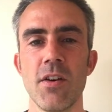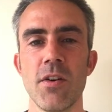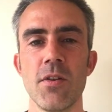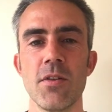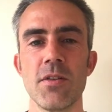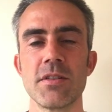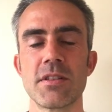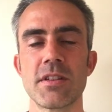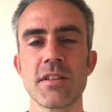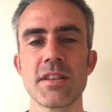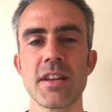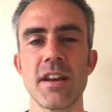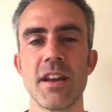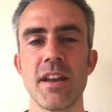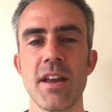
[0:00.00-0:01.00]
Or does
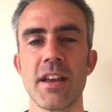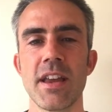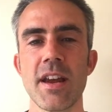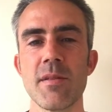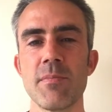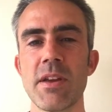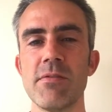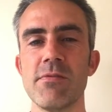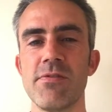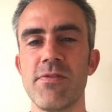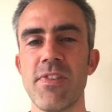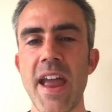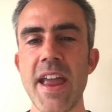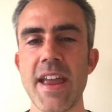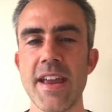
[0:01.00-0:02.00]
it get a bit
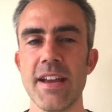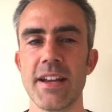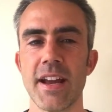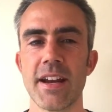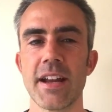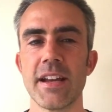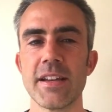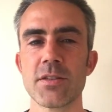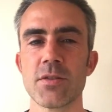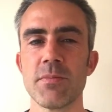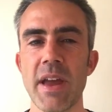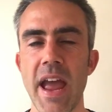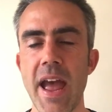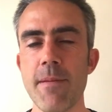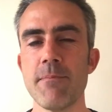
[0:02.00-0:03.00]
vague and a little
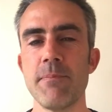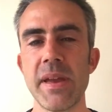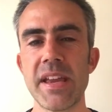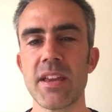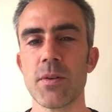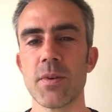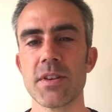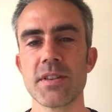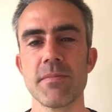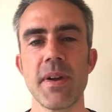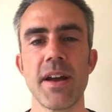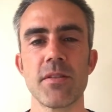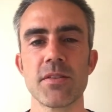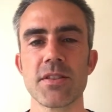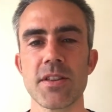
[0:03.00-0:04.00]
bit ambiguous
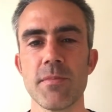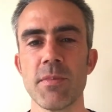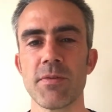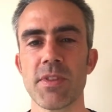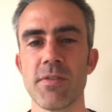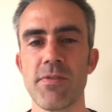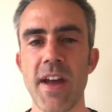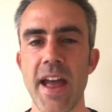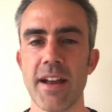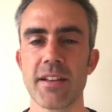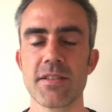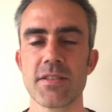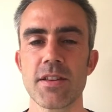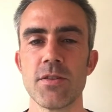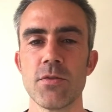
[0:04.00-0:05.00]
about some of the
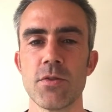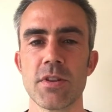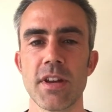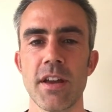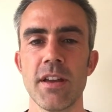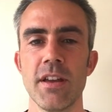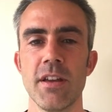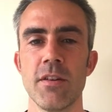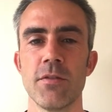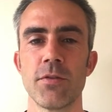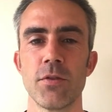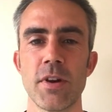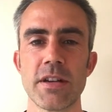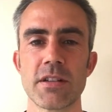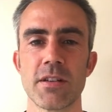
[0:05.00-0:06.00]
facts in order
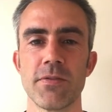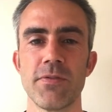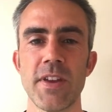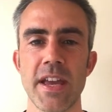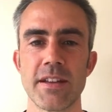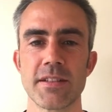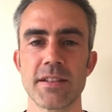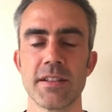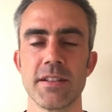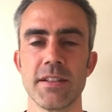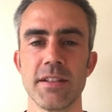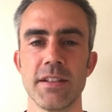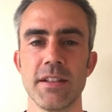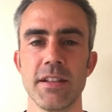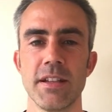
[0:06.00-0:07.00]
for it to fit?
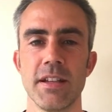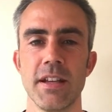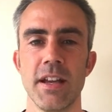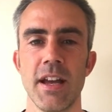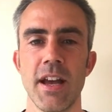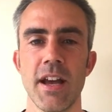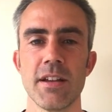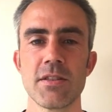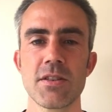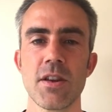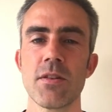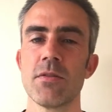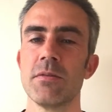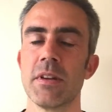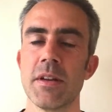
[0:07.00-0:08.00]
And
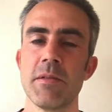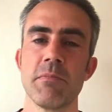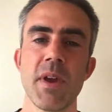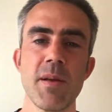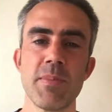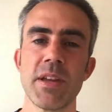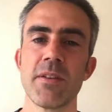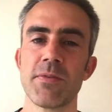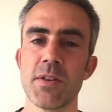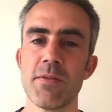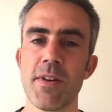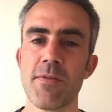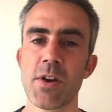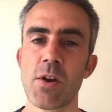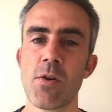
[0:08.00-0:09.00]
so maybe if
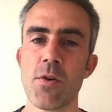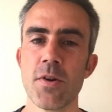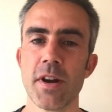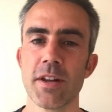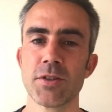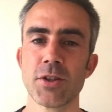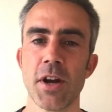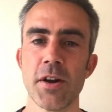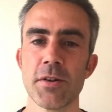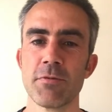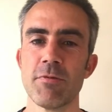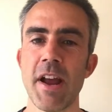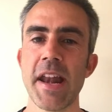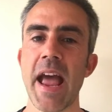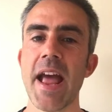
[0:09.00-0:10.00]
you've ever caught a child
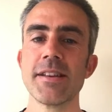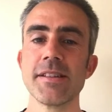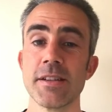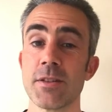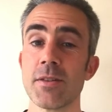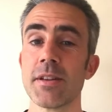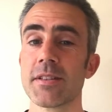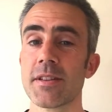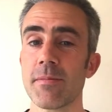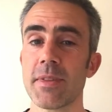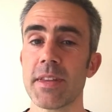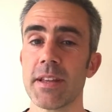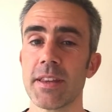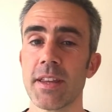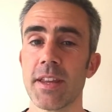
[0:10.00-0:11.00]
red-handed doing
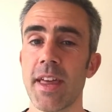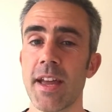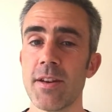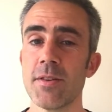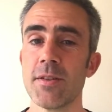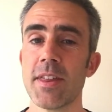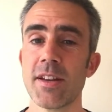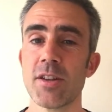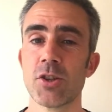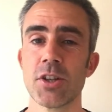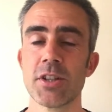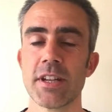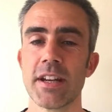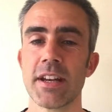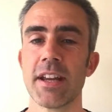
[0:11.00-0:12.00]
something that they knew they
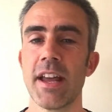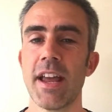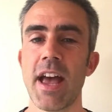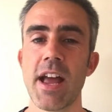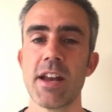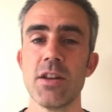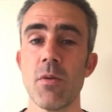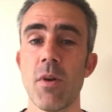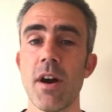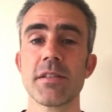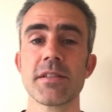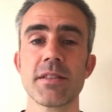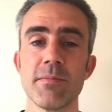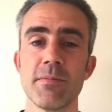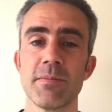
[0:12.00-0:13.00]
shouldn't, and you
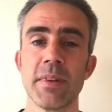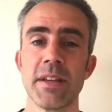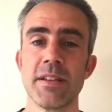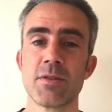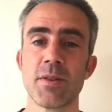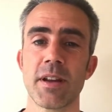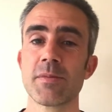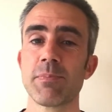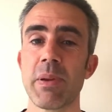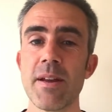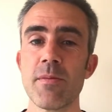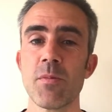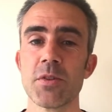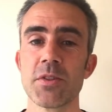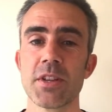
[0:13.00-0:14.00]
ask them to
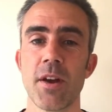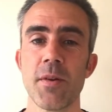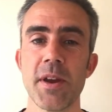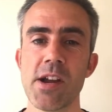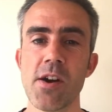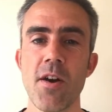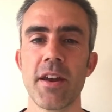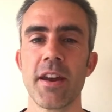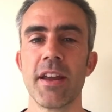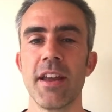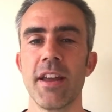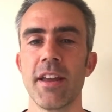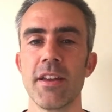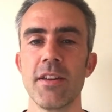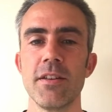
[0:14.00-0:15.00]
explain what's going on,
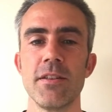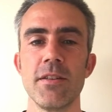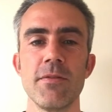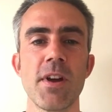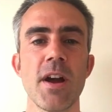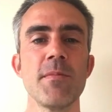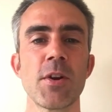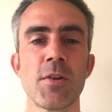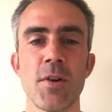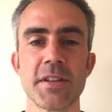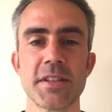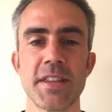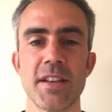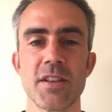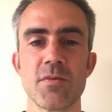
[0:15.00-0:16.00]
you've come
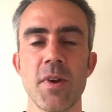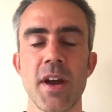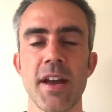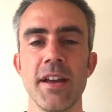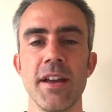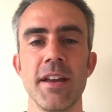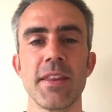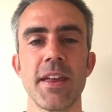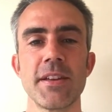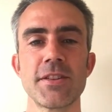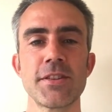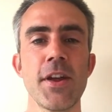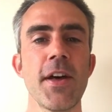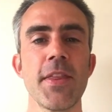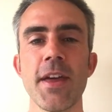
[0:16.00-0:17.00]
across this where they
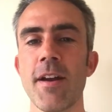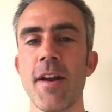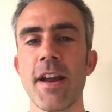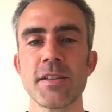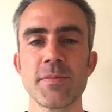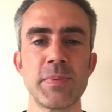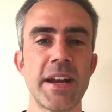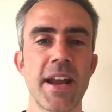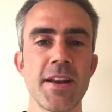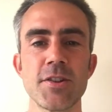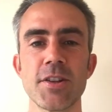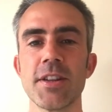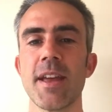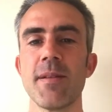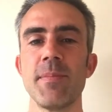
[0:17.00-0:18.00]
start their
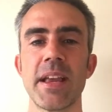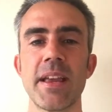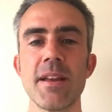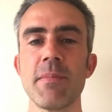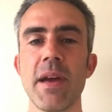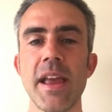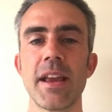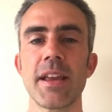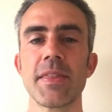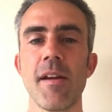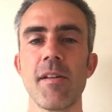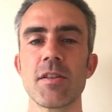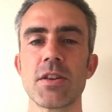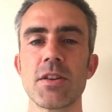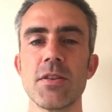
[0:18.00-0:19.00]
explanation, they begin making their
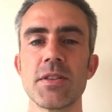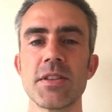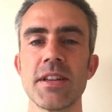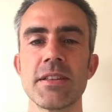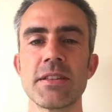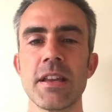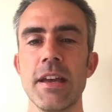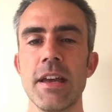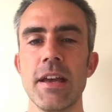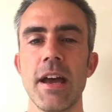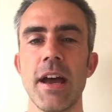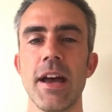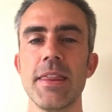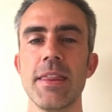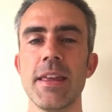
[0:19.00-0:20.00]
excuses,
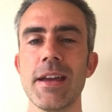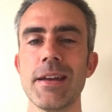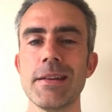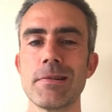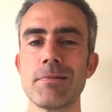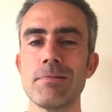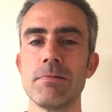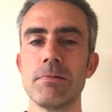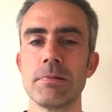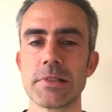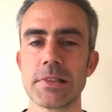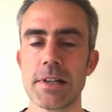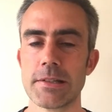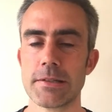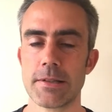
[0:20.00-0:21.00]
and then it all
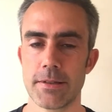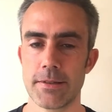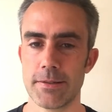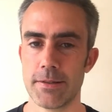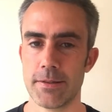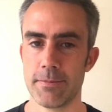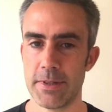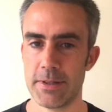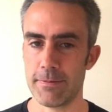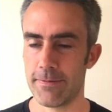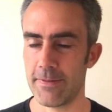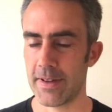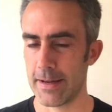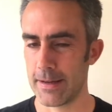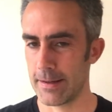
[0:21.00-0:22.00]
starts getting a bit
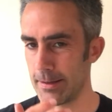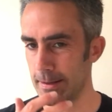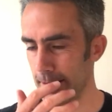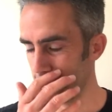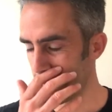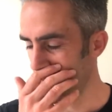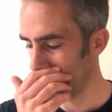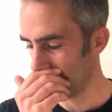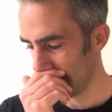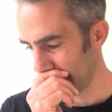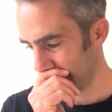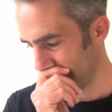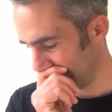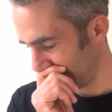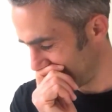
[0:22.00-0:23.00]
vague and they tail
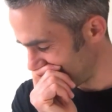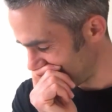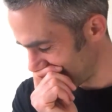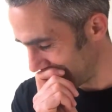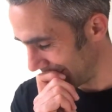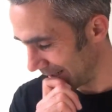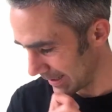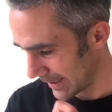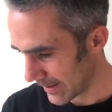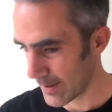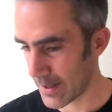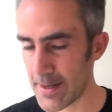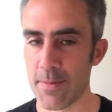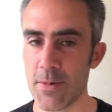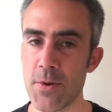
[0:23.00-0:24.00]
off and they can't really tell you
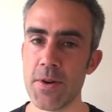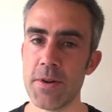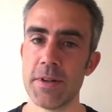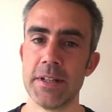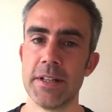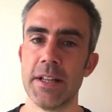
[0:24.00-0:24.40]
any more.